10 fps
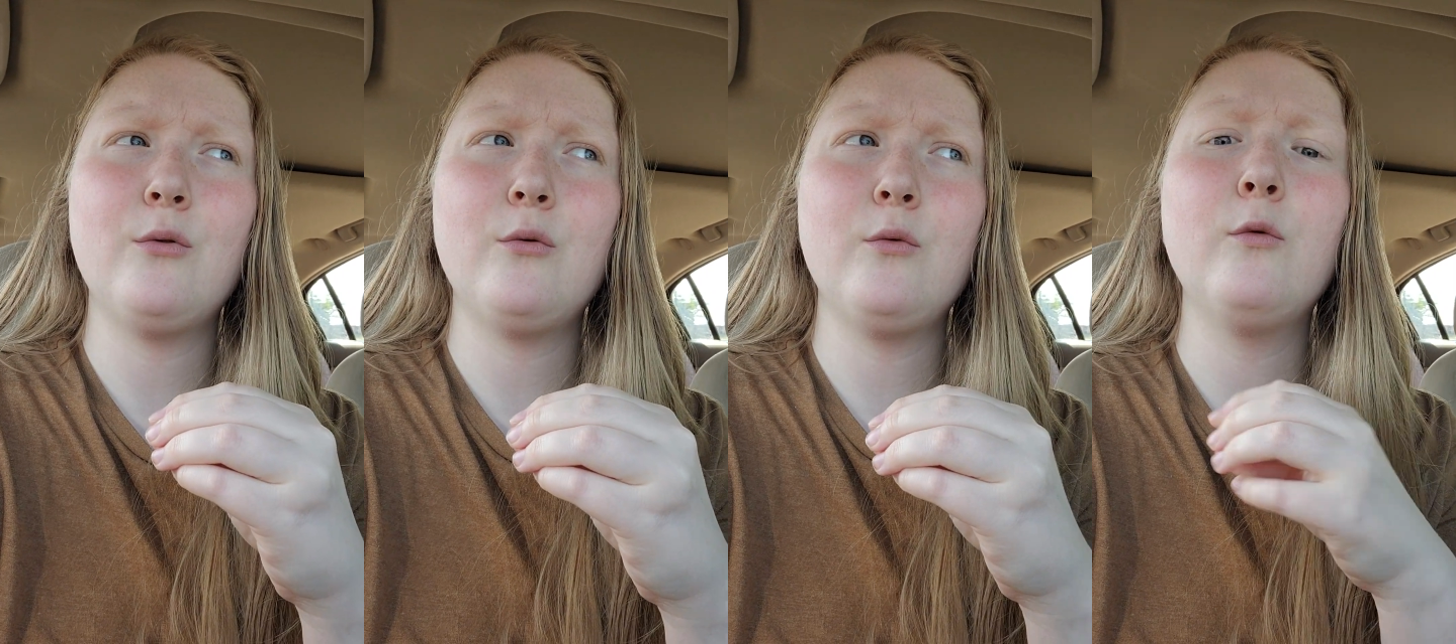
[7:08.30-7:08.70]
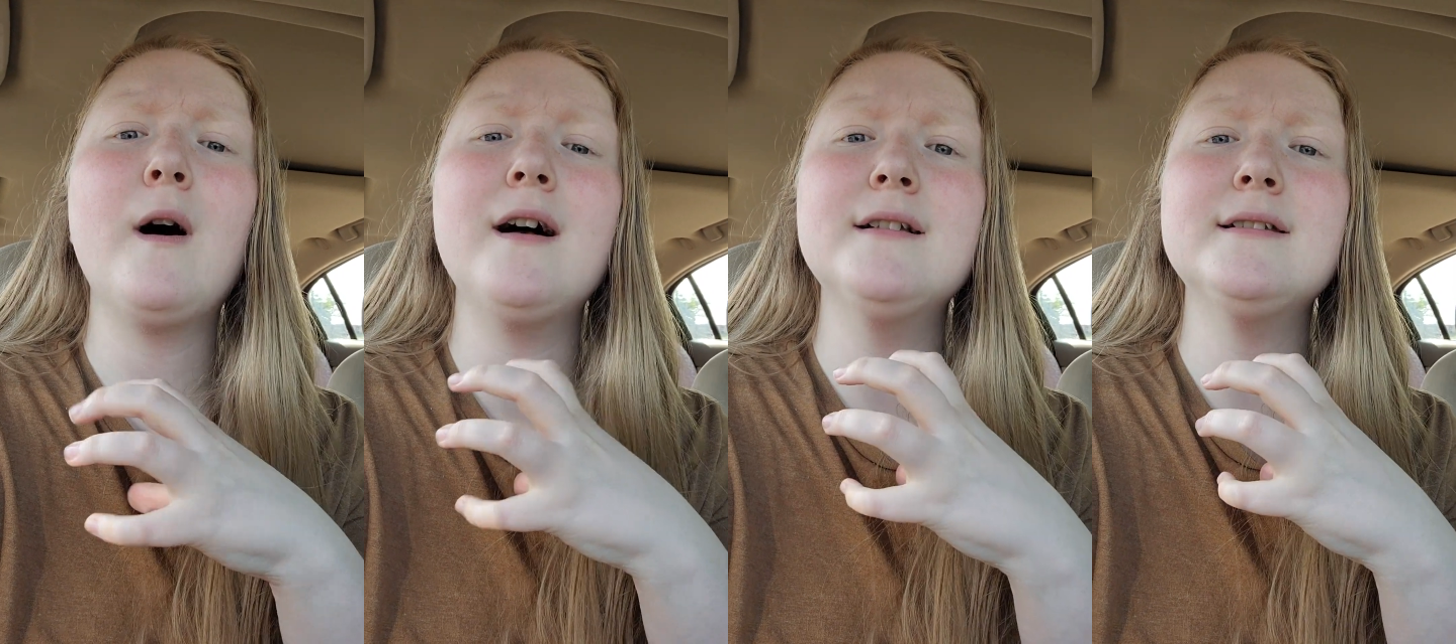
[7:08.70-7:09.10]

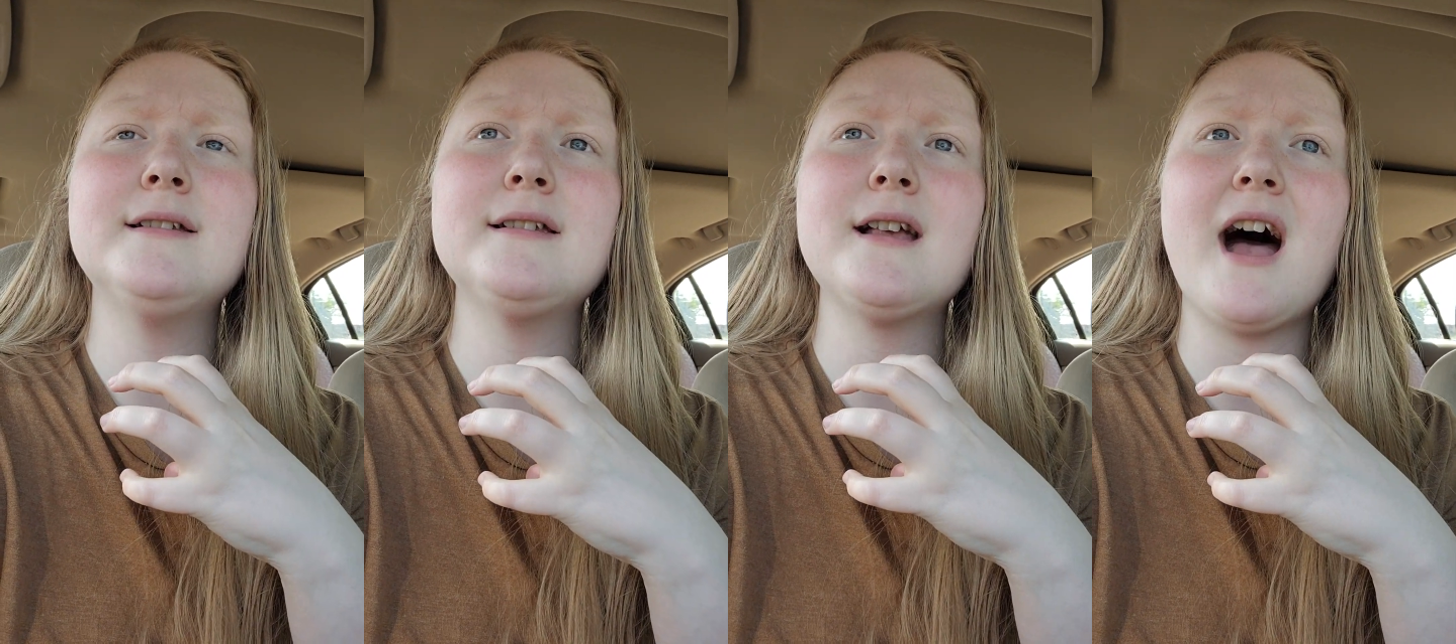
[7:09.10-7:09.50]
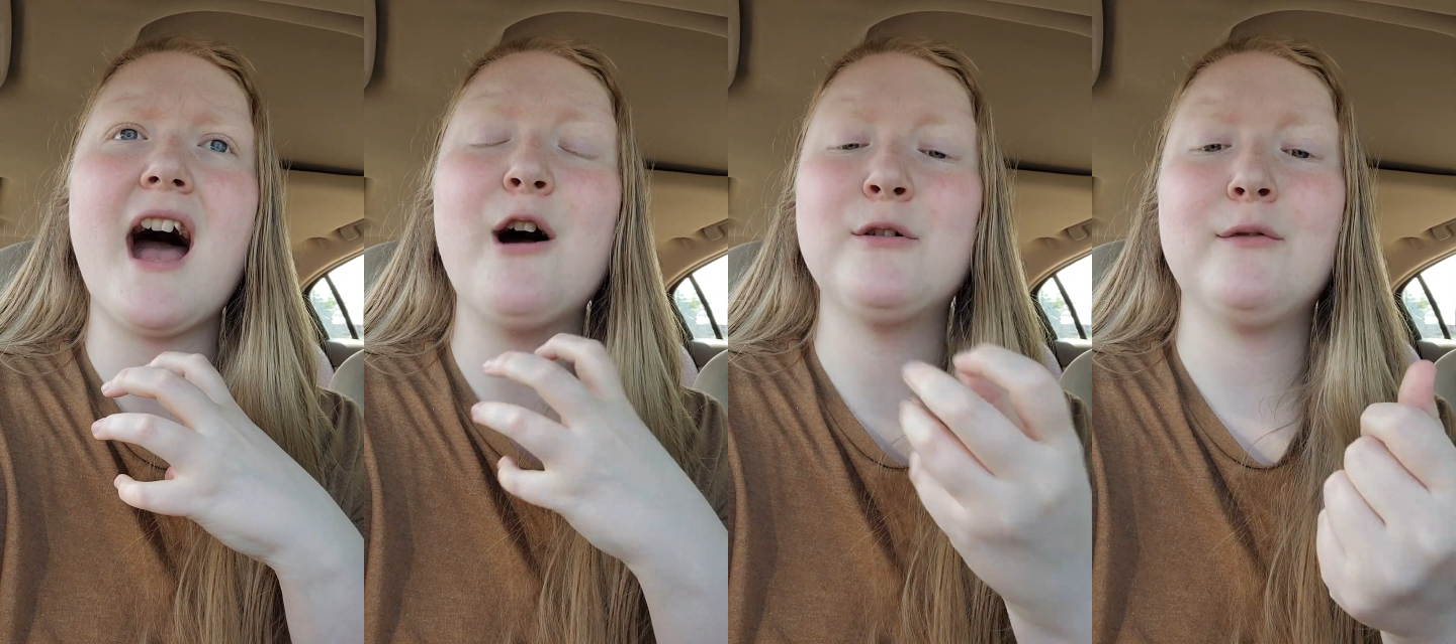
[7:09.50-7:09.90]
was
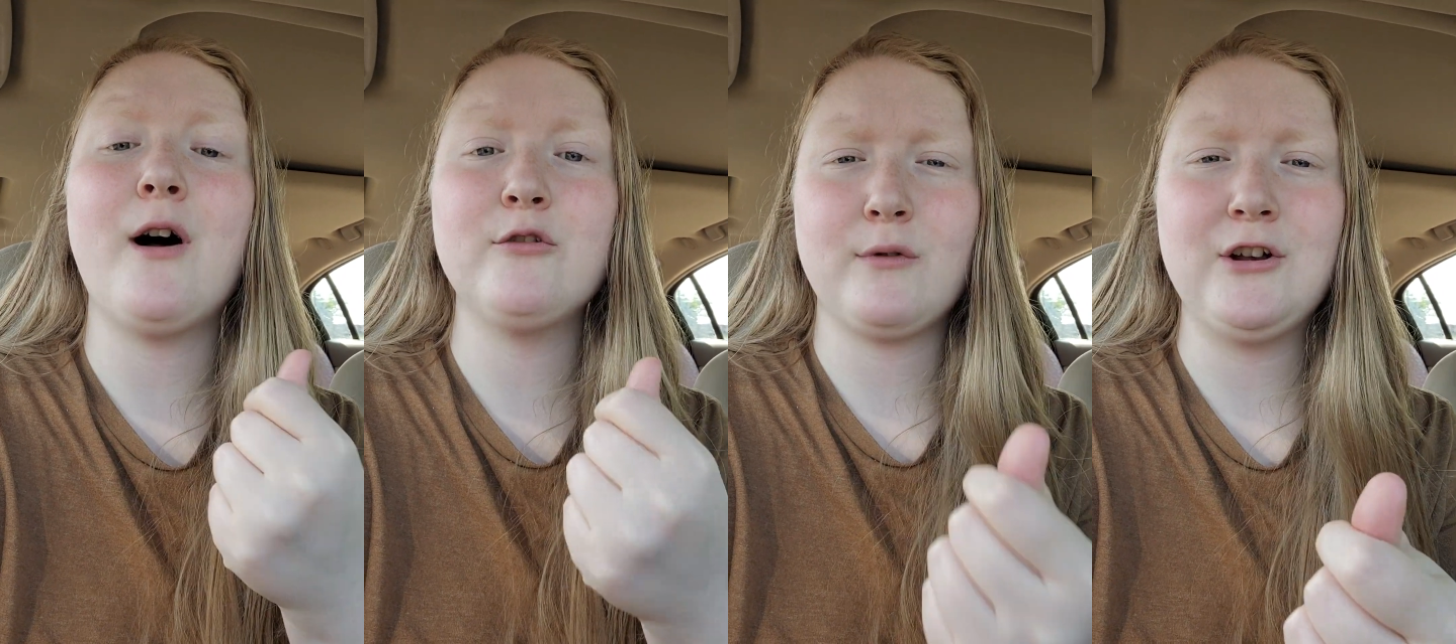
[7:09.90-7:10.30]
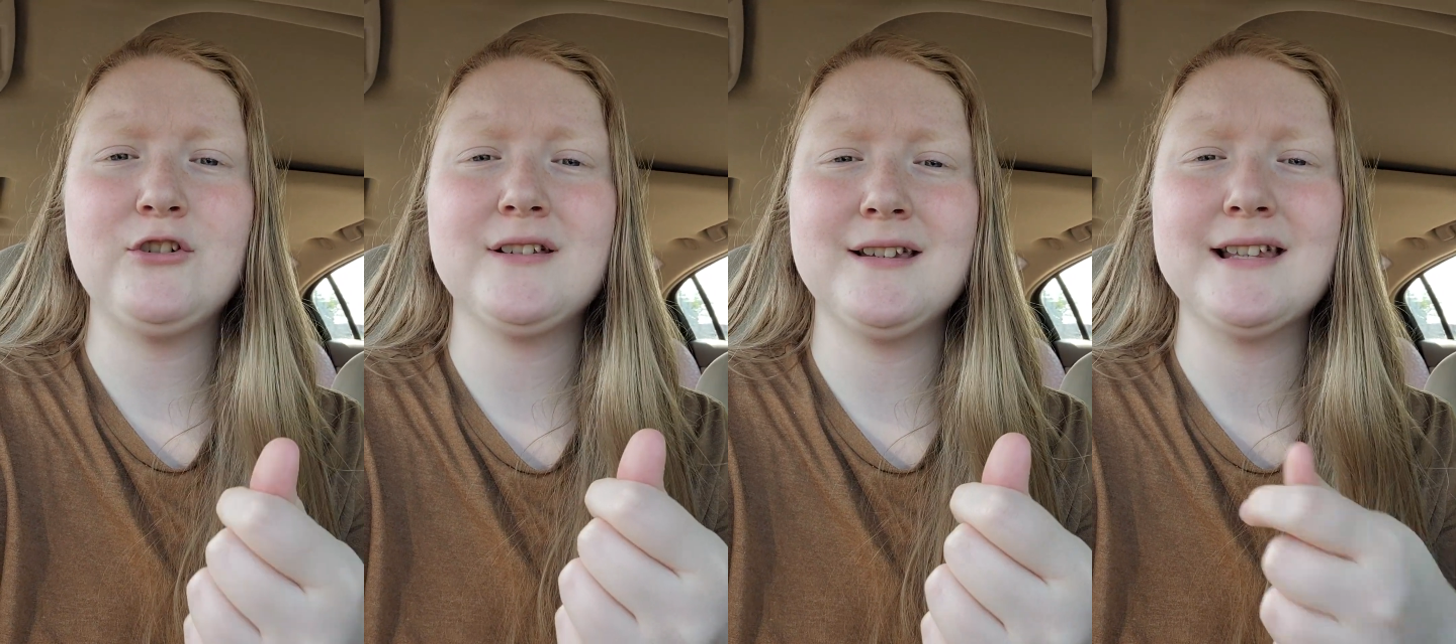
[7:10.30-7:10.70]
out of
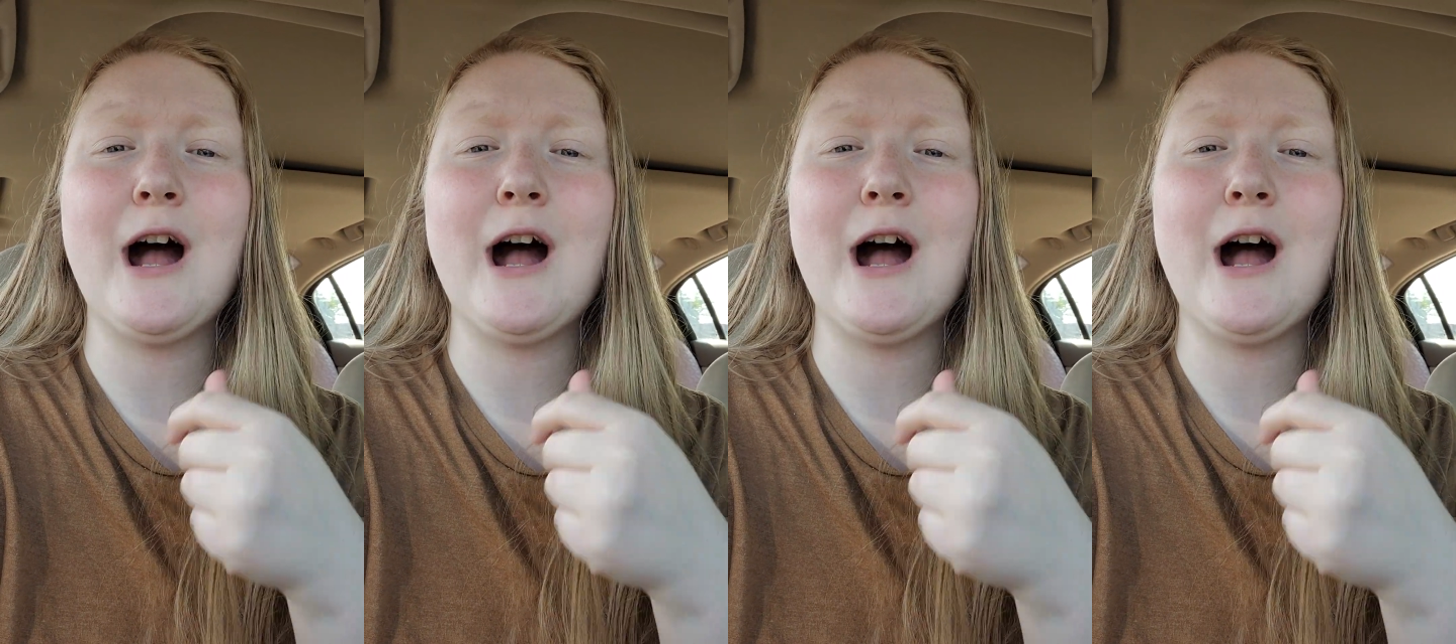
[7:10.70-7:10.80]
unrighteousness,